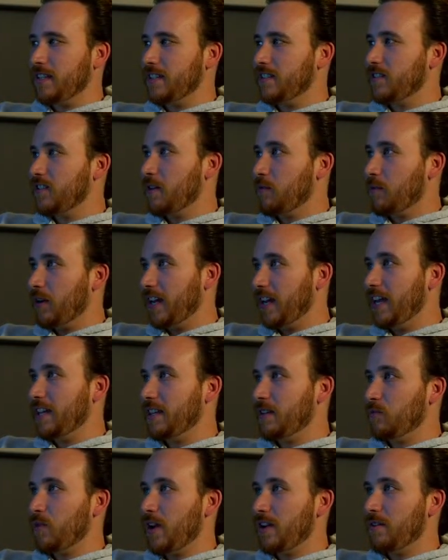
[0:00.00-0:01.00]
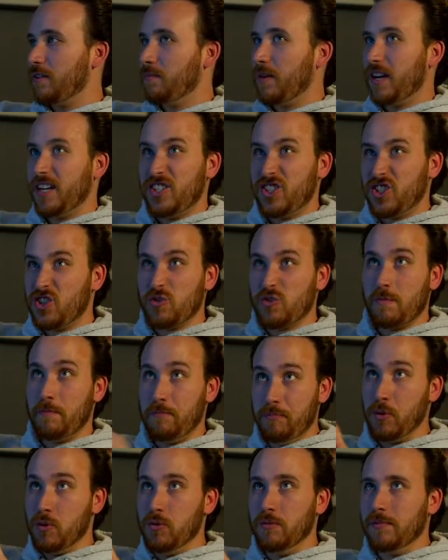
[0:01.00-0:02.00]
so that way I hit the render button, it just goes
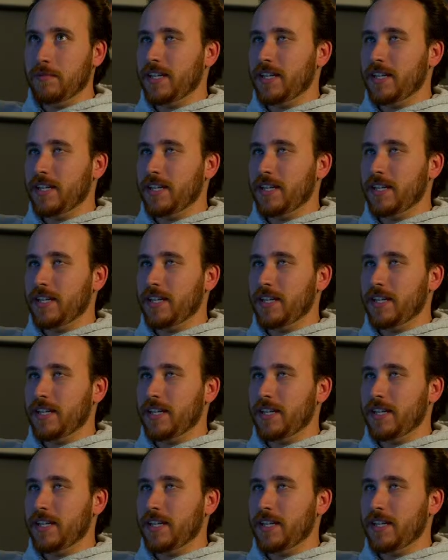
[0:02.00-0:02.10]
boom,